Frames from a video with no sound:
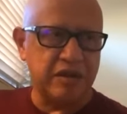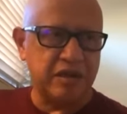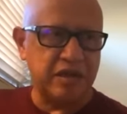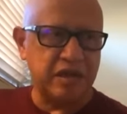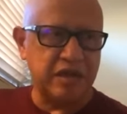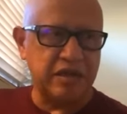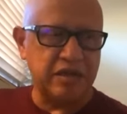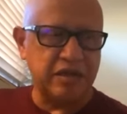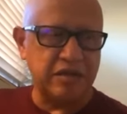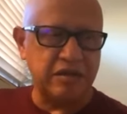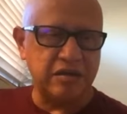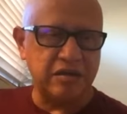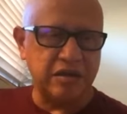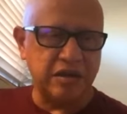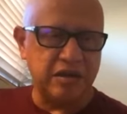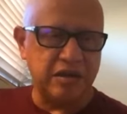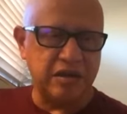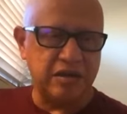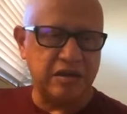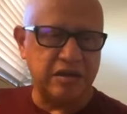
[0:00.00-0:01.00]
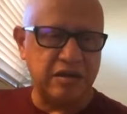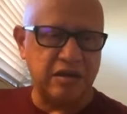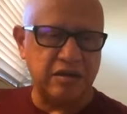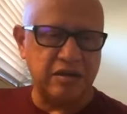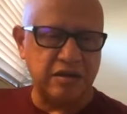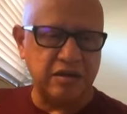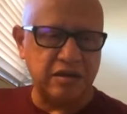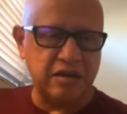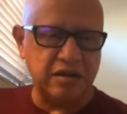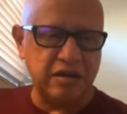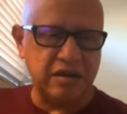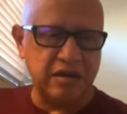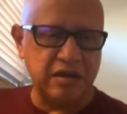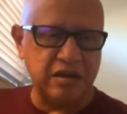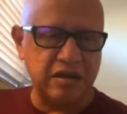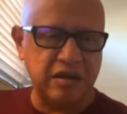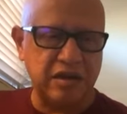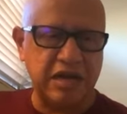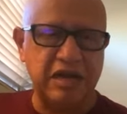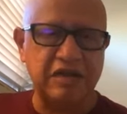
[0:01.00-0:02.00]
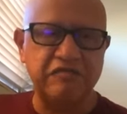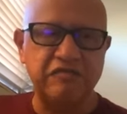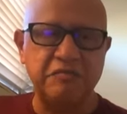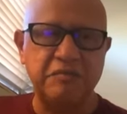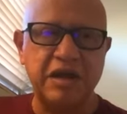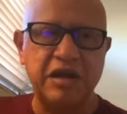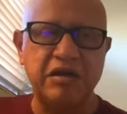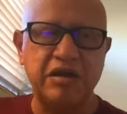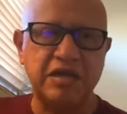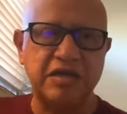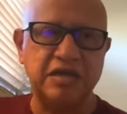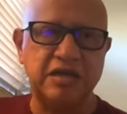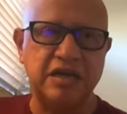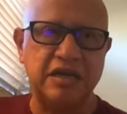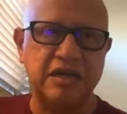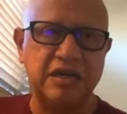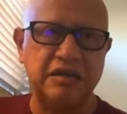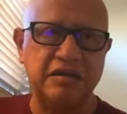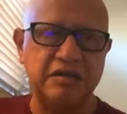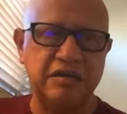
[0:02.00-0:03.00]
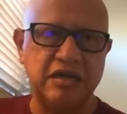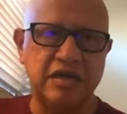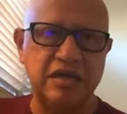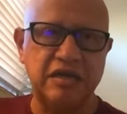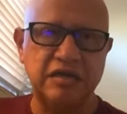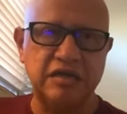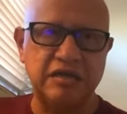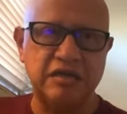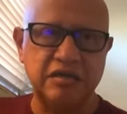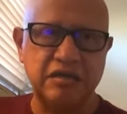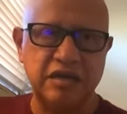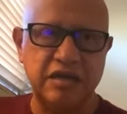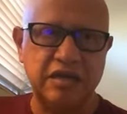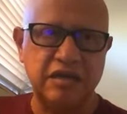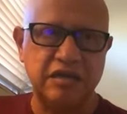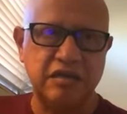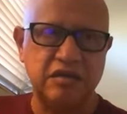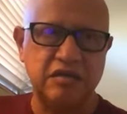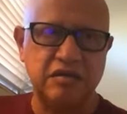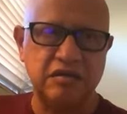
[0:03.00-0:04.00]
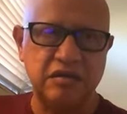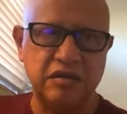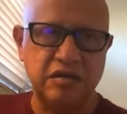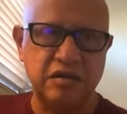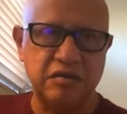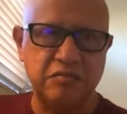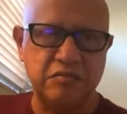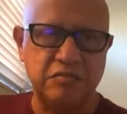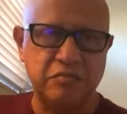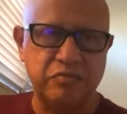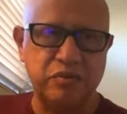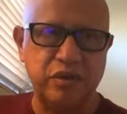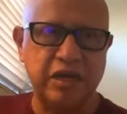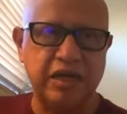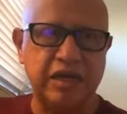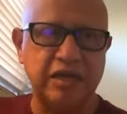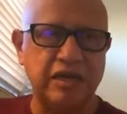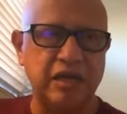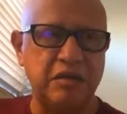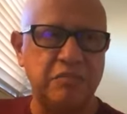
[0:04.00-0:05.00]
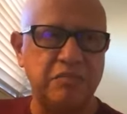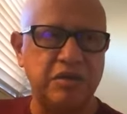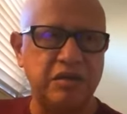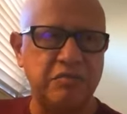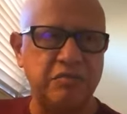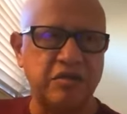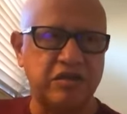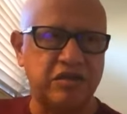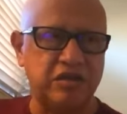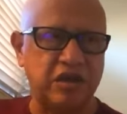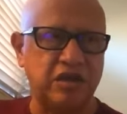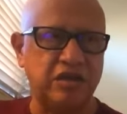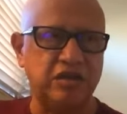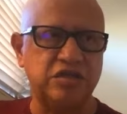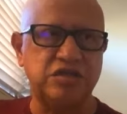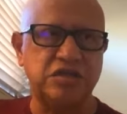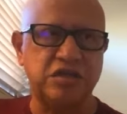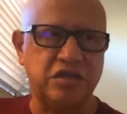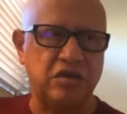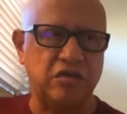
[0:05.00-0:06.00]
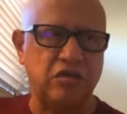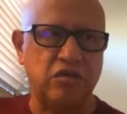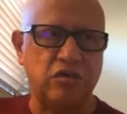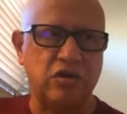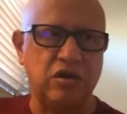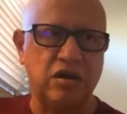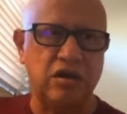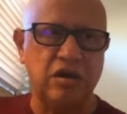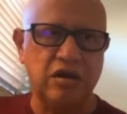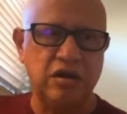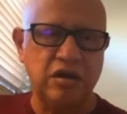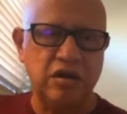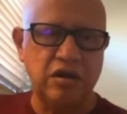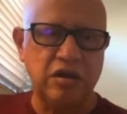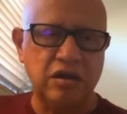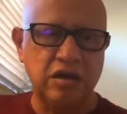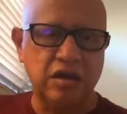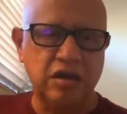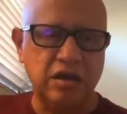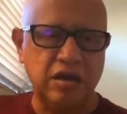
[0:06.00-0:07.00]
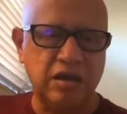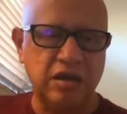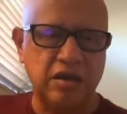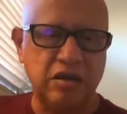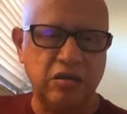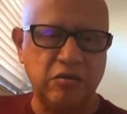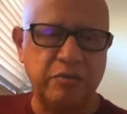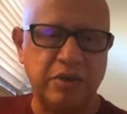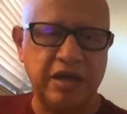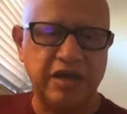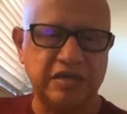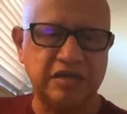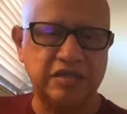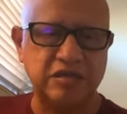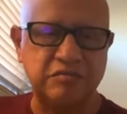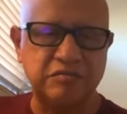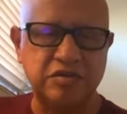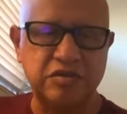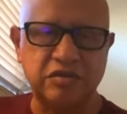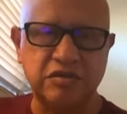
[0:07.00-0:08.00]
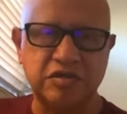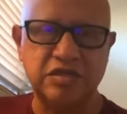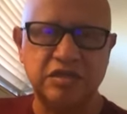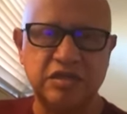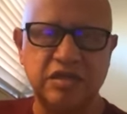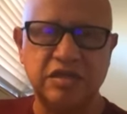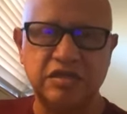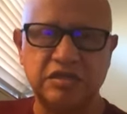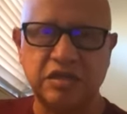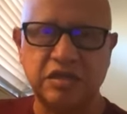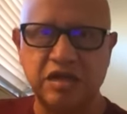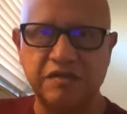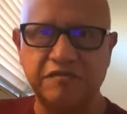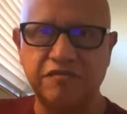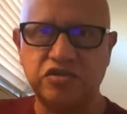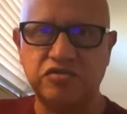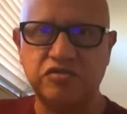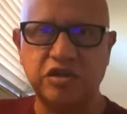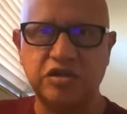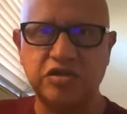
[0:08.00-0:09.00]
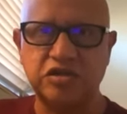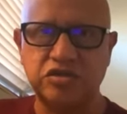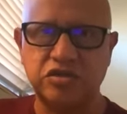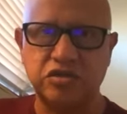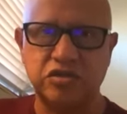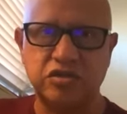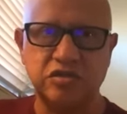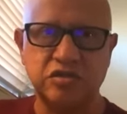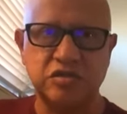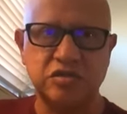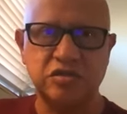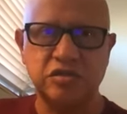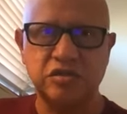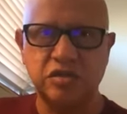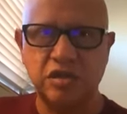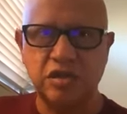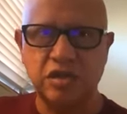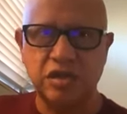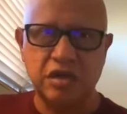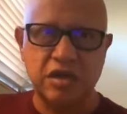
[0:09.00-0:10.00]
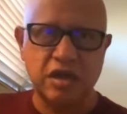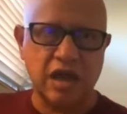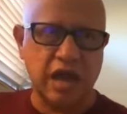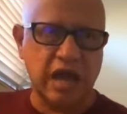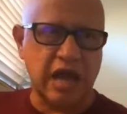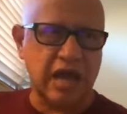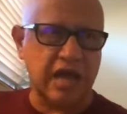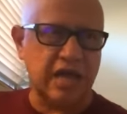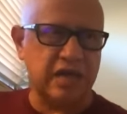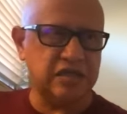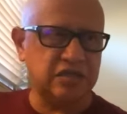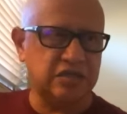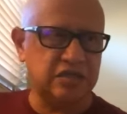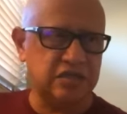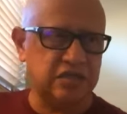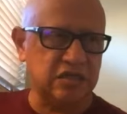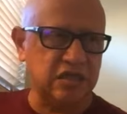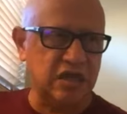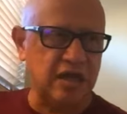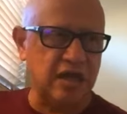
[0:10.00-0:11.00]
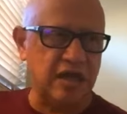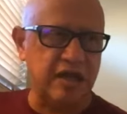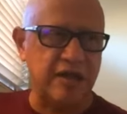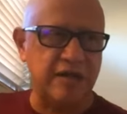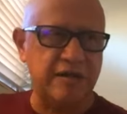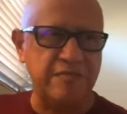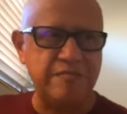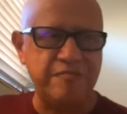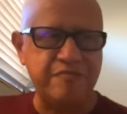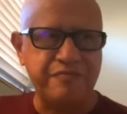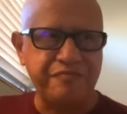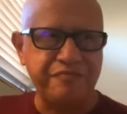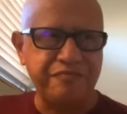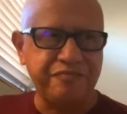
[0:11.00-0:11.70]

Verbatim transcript: in uh, Native American and and and um, pre-Columbian mythology and lore. Uh, opossums are seen as kind of tricksters, as um,